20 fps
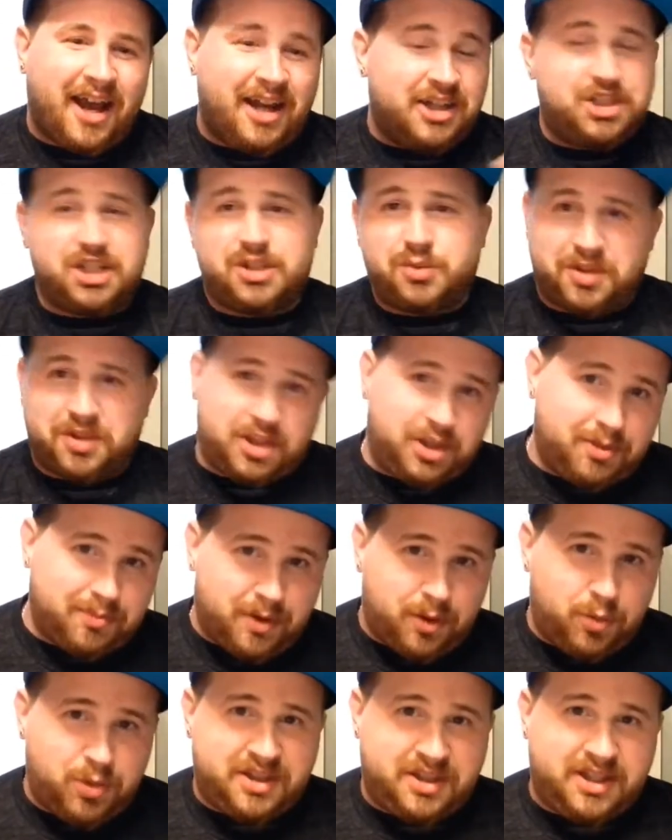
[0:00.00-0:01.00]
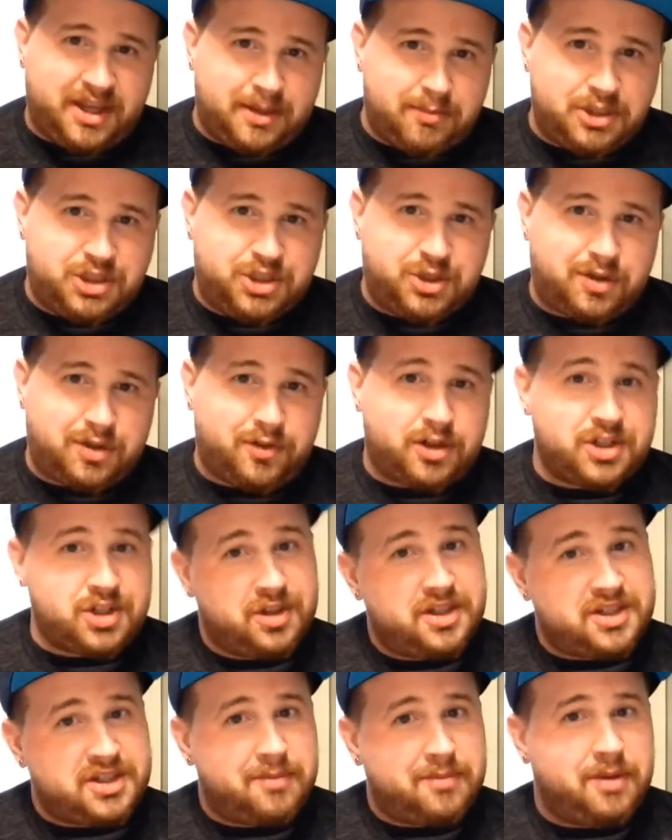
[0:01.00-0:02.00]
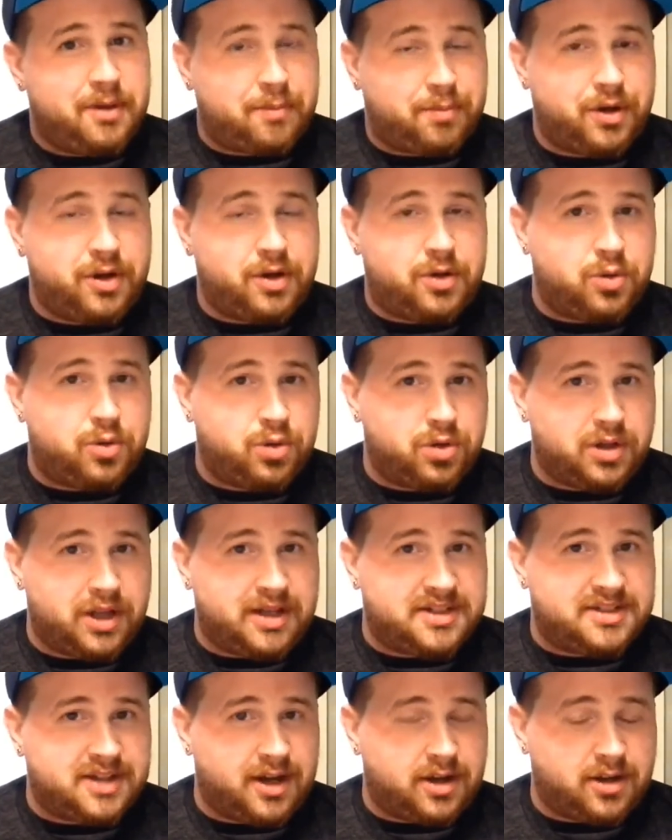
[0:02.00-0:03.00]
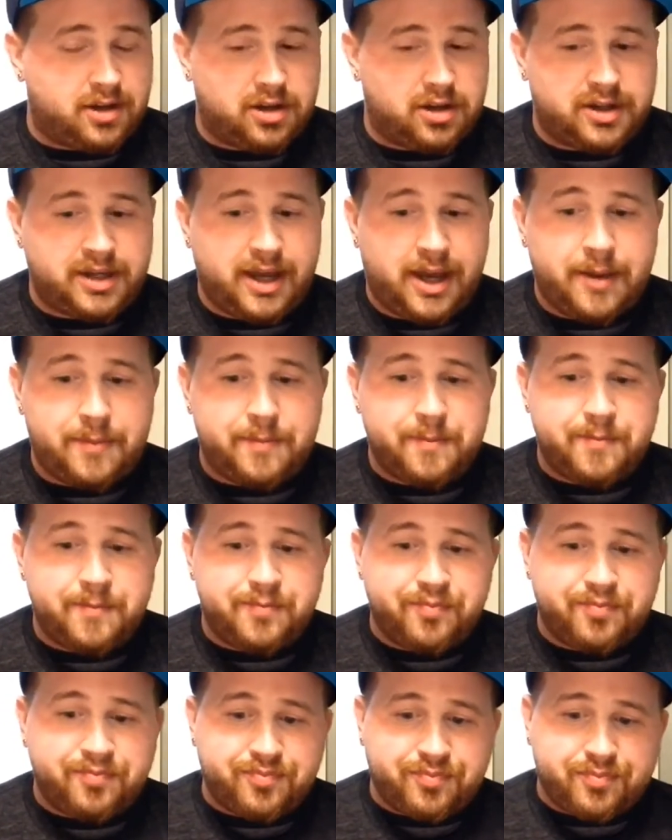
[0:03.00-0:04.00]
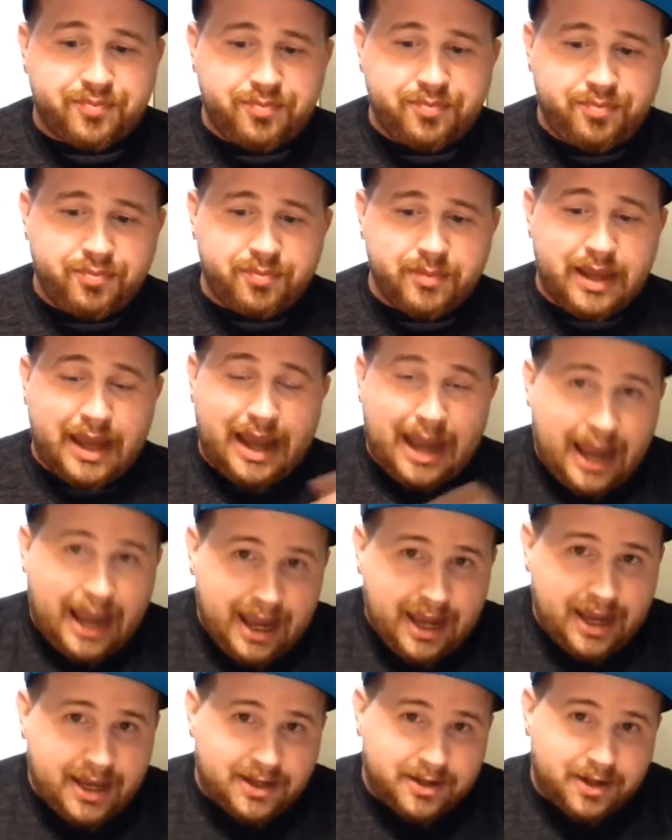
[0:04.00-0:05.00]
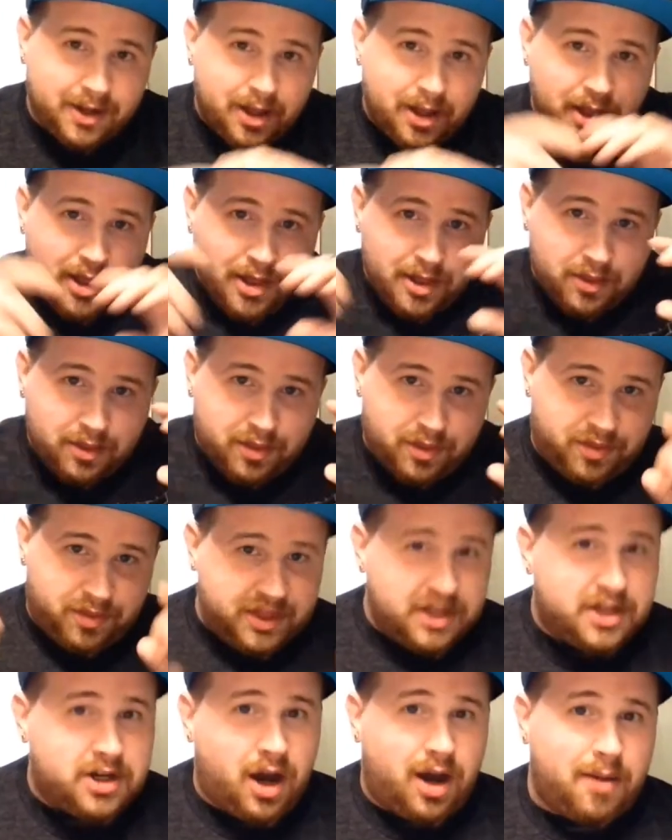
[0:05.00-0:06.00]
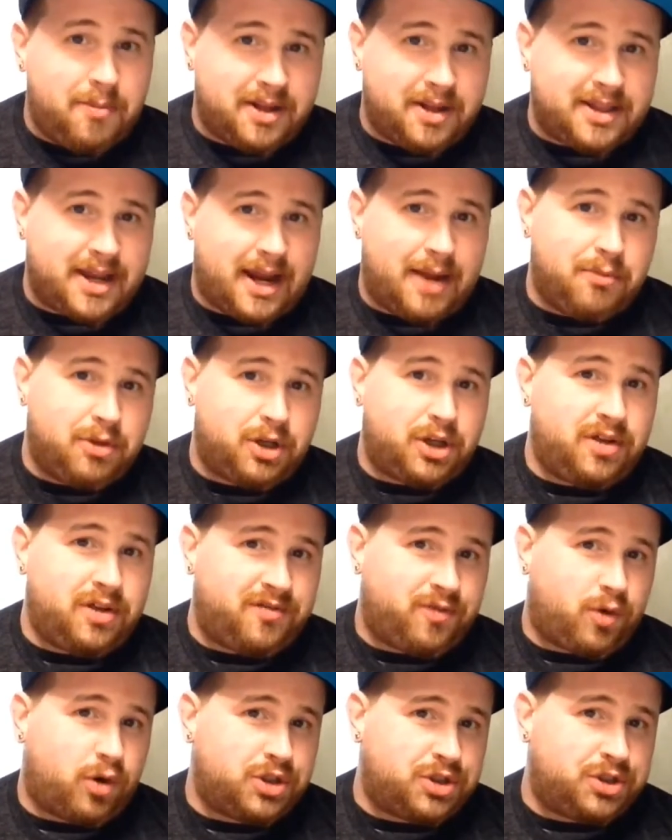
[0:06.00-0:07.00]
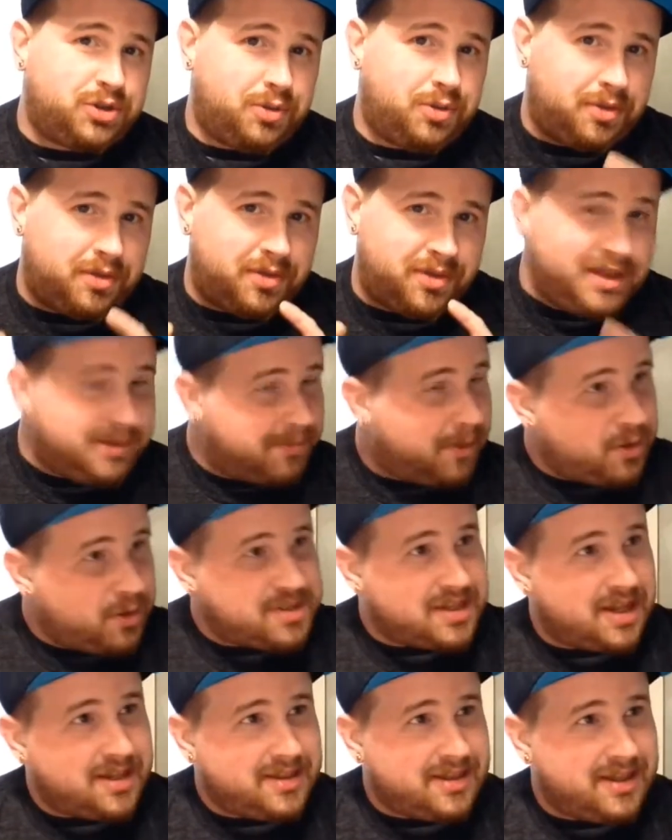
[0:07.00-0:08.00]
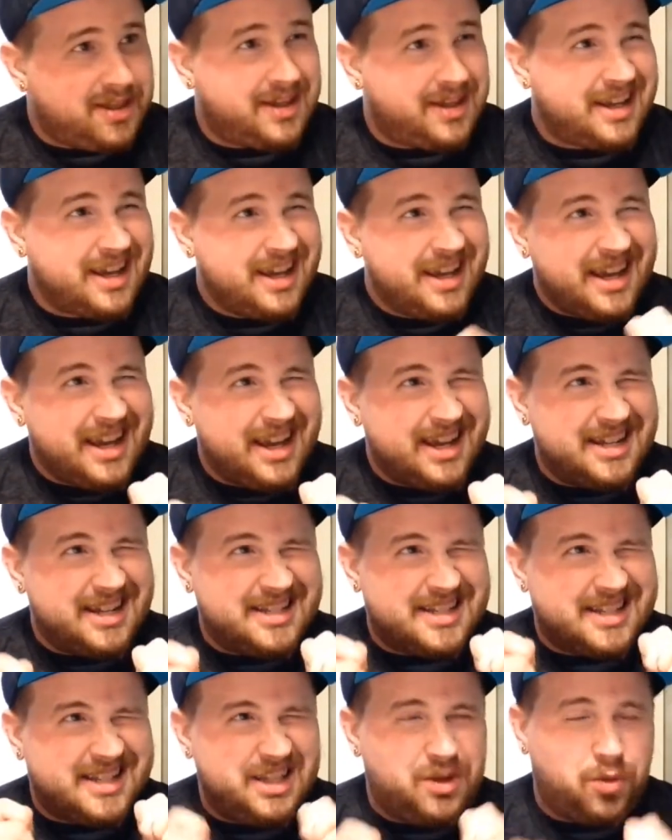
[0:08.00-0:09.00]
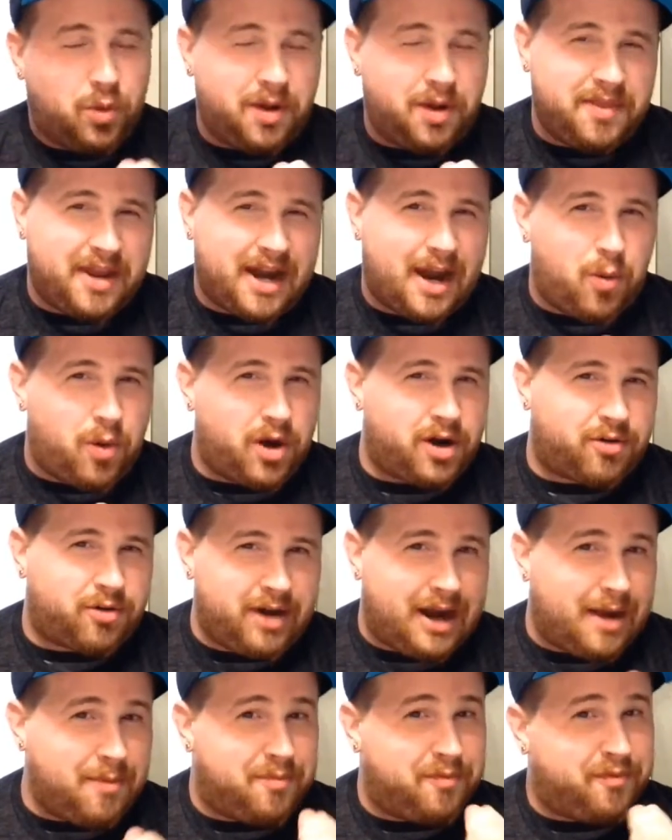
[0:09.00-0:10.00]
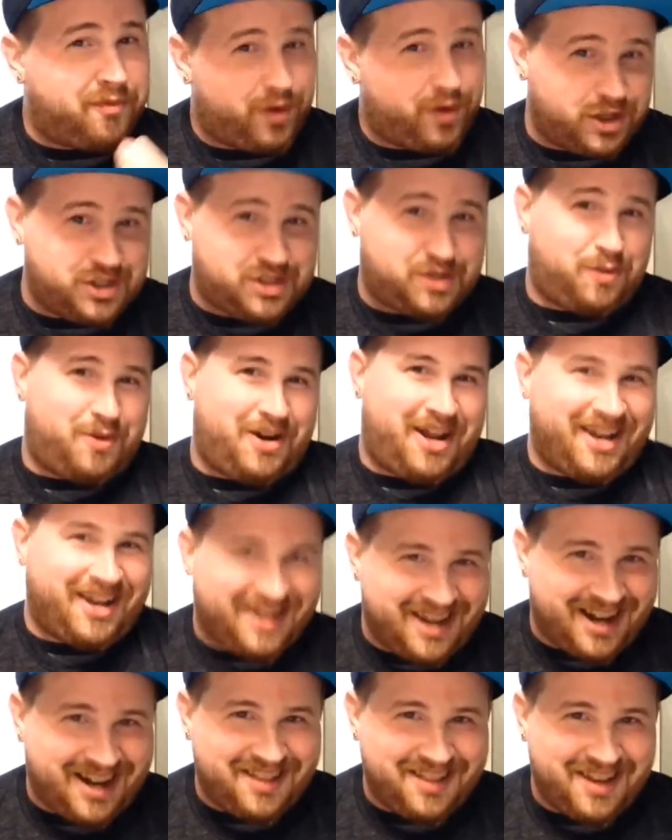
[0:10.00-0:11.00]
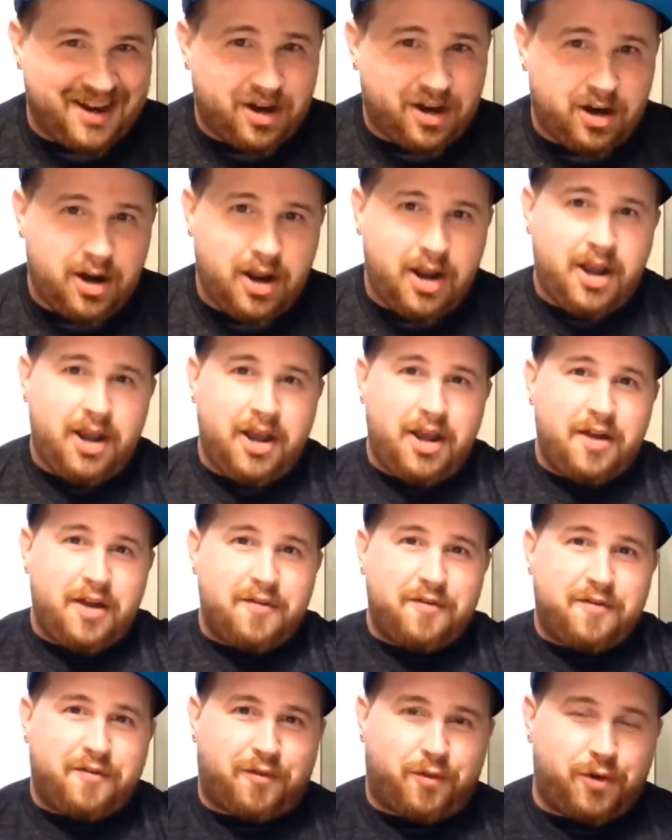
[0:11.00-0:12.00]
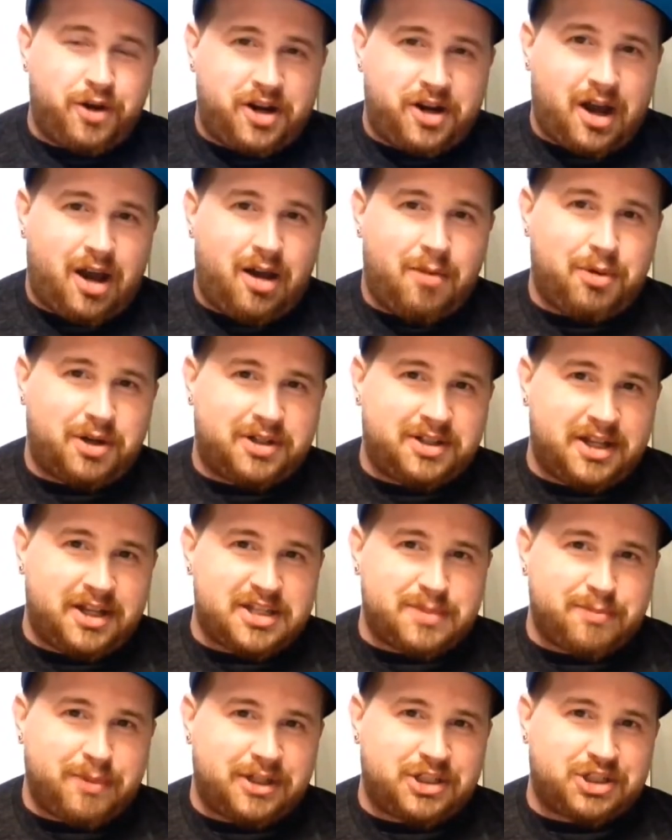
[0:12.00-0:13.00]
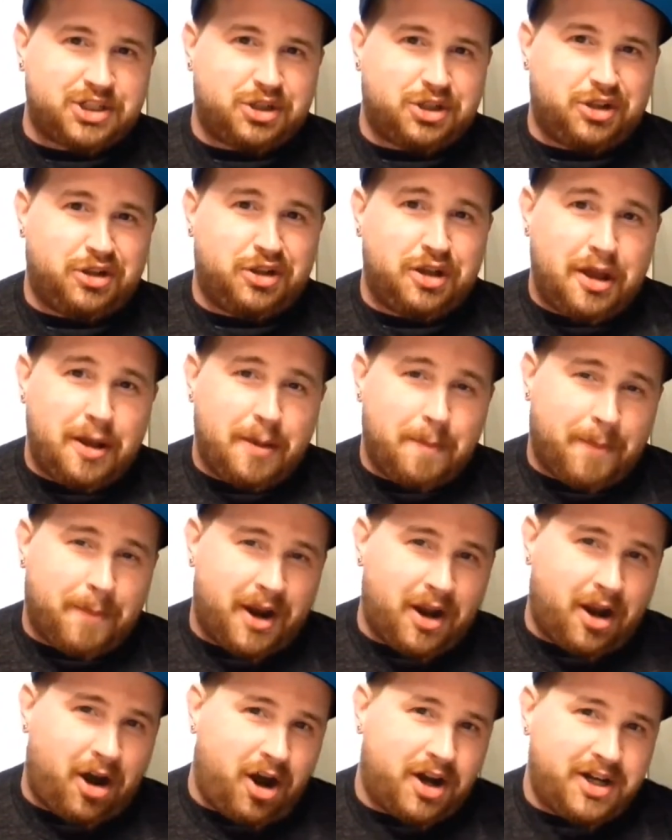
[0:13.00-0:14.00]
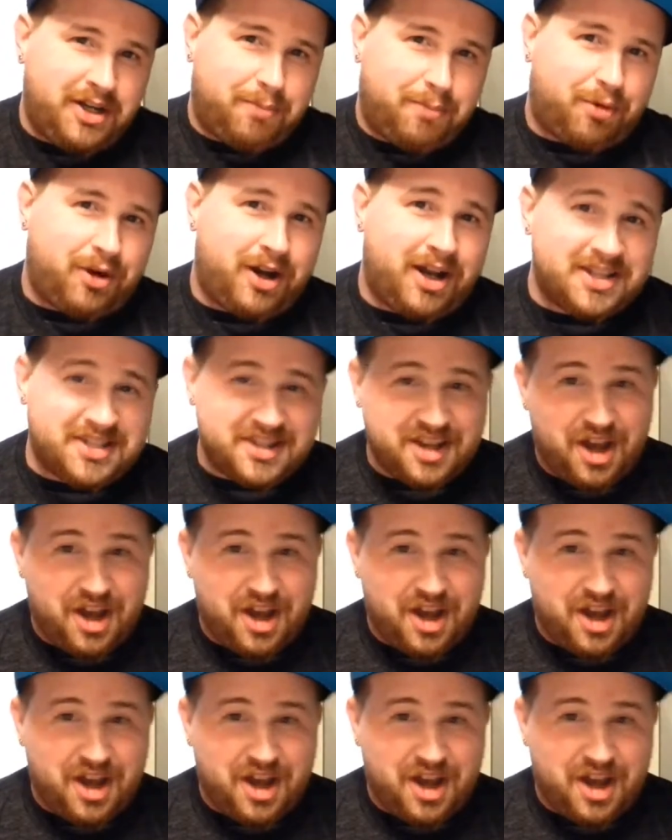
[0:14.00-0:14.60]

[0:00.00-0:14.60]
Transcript: just with the Image universe. So this could be a pretty cool title to look at. And the comic that I'm looking forward to the most, I think, it is the one that I want to grab first when I get in there. Free Comic Book Day Special by Oni Press